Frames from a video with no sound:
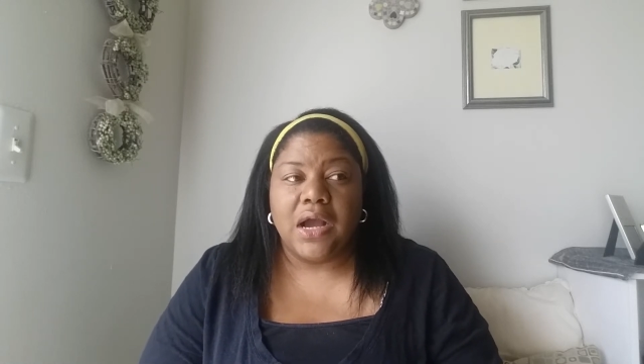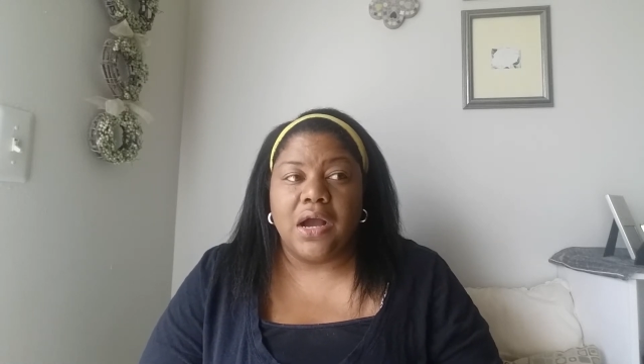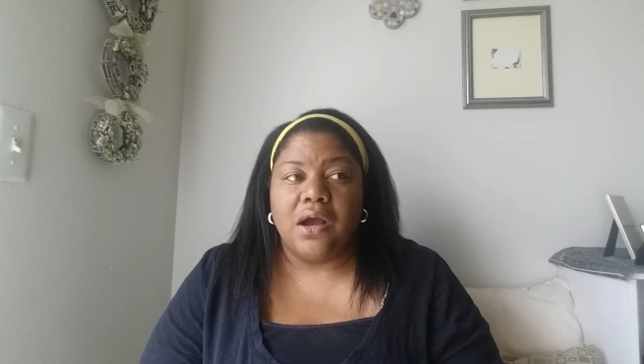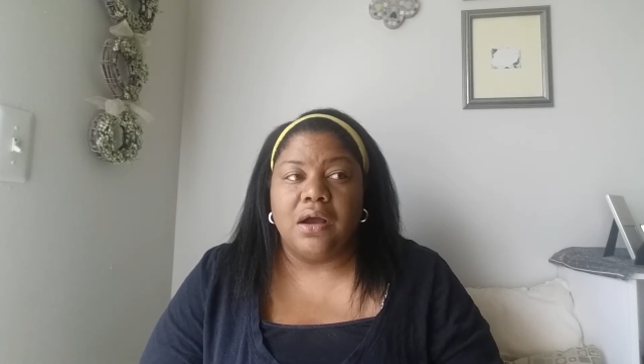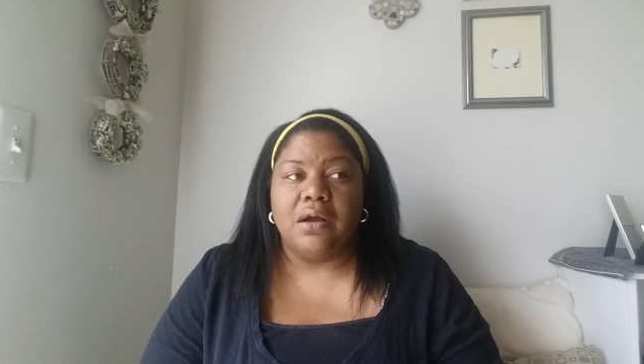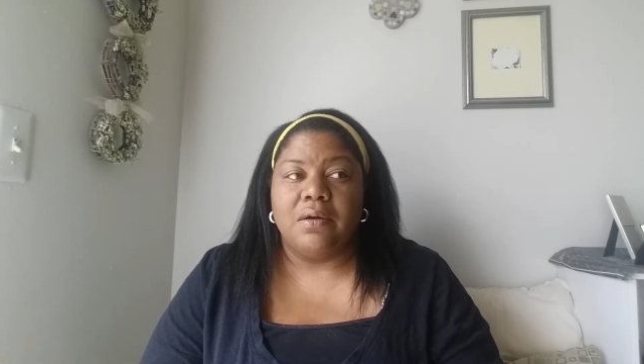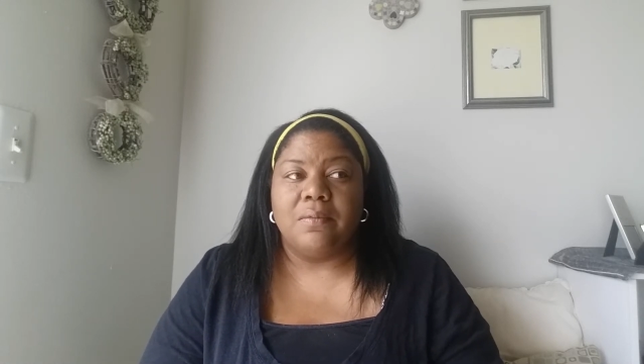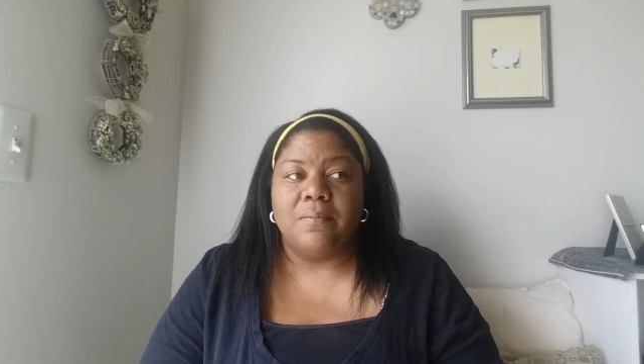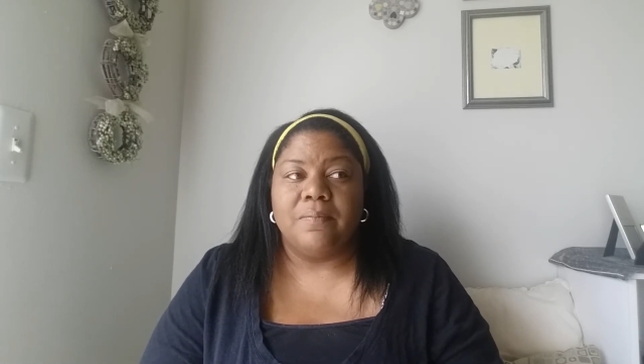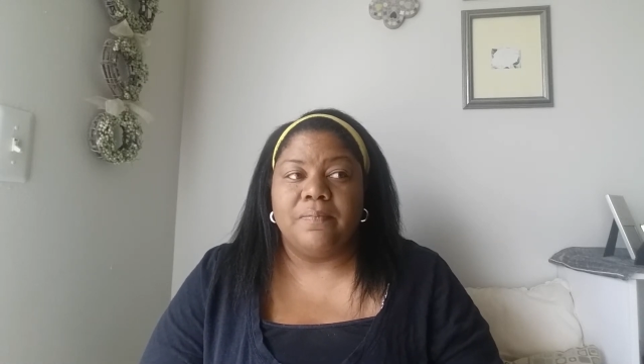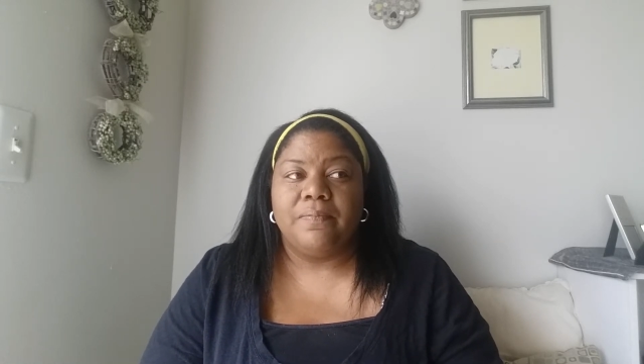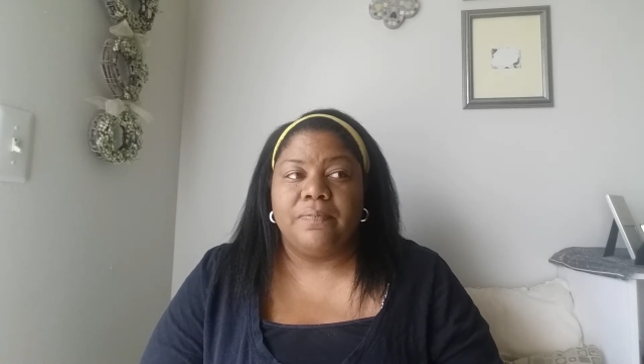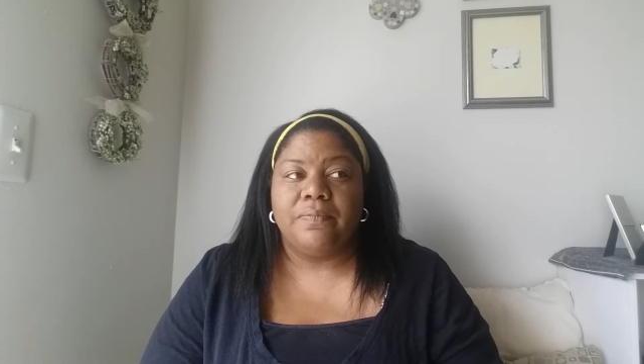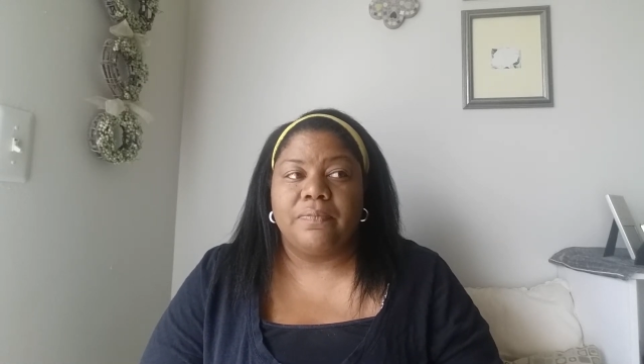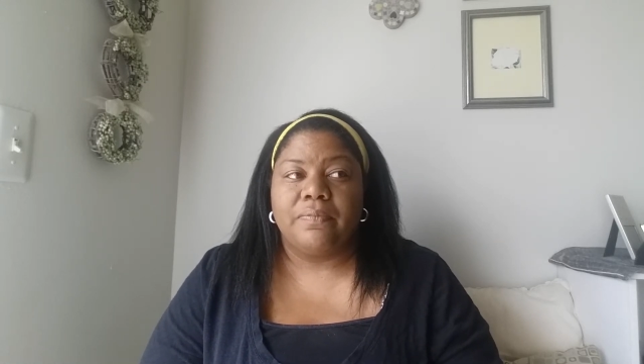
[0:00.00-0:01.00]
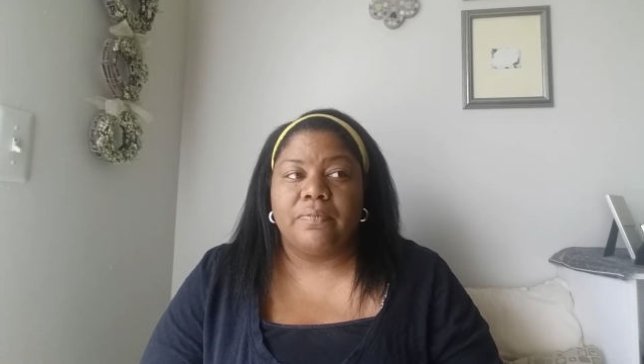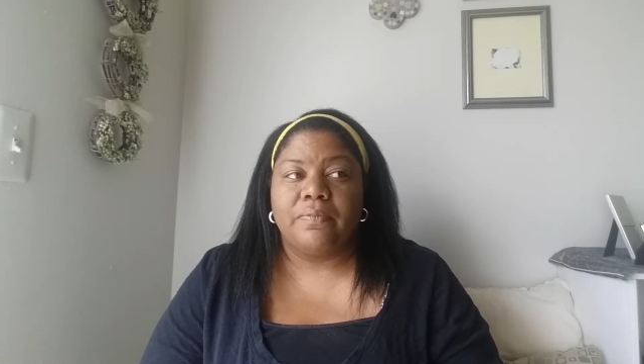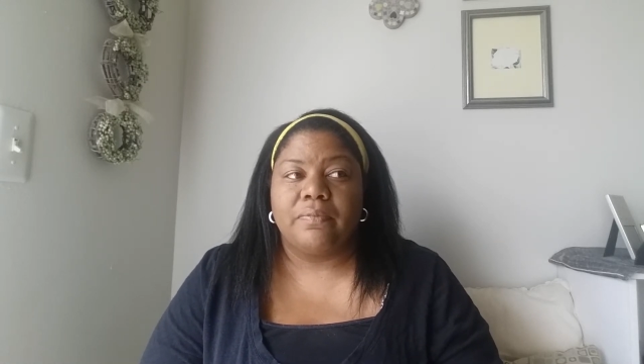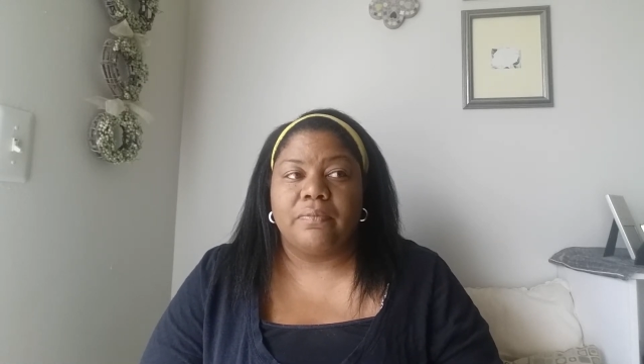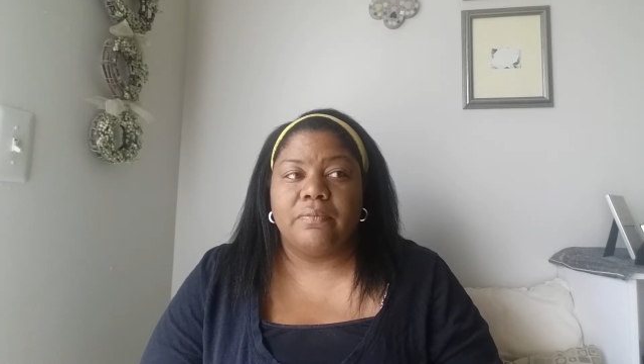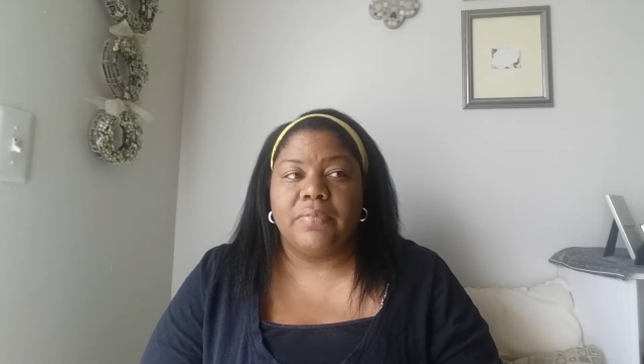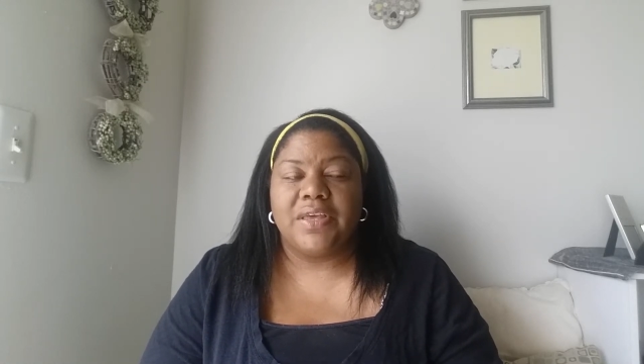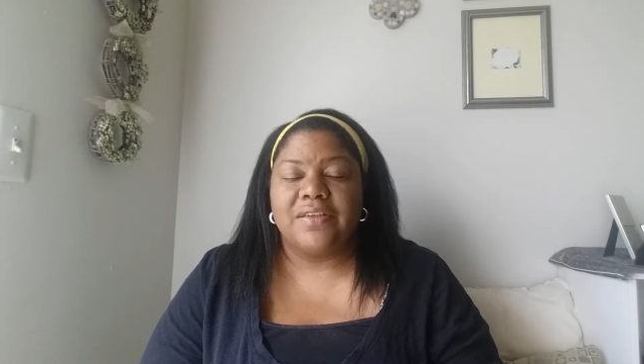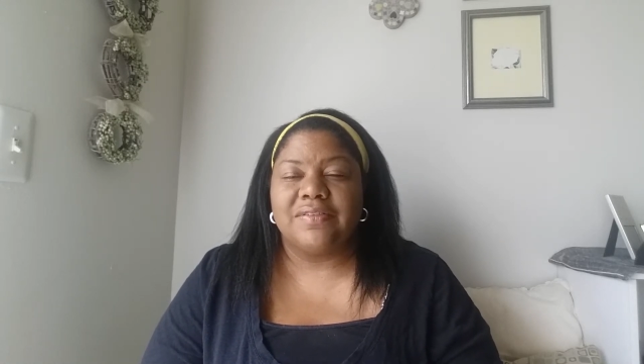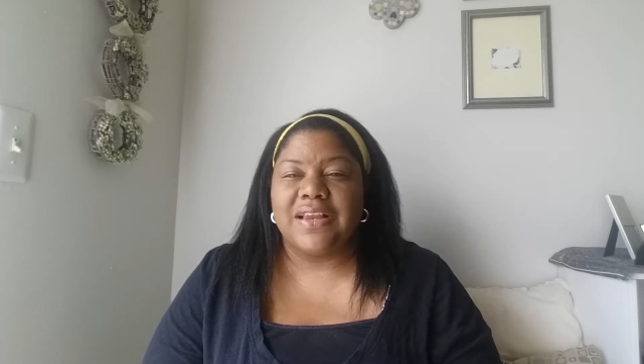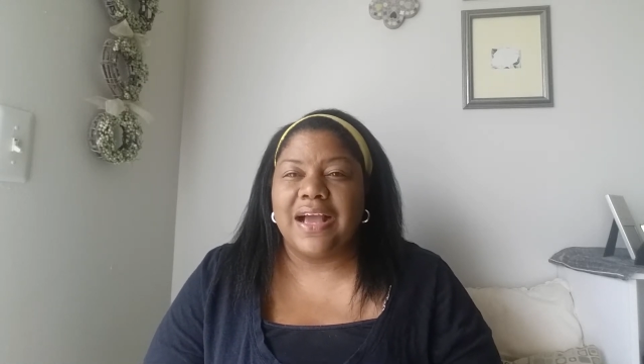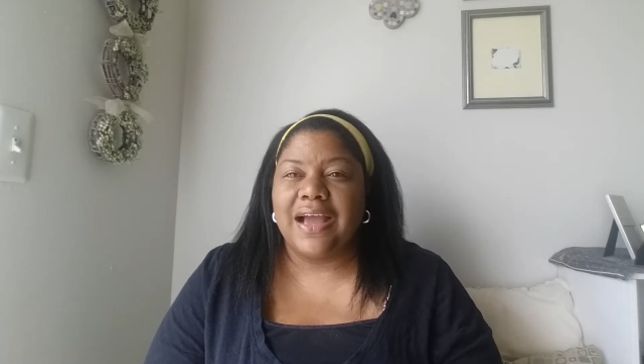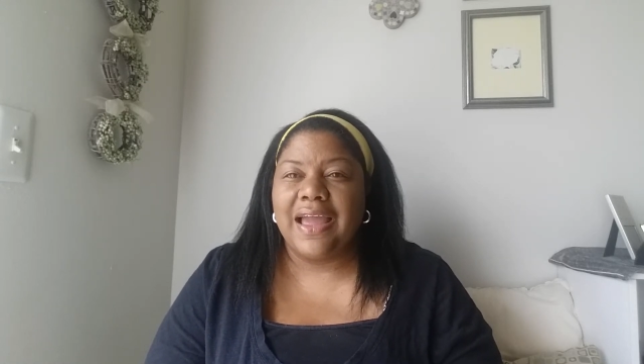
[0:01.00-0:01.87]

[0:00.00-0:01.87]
Um, because now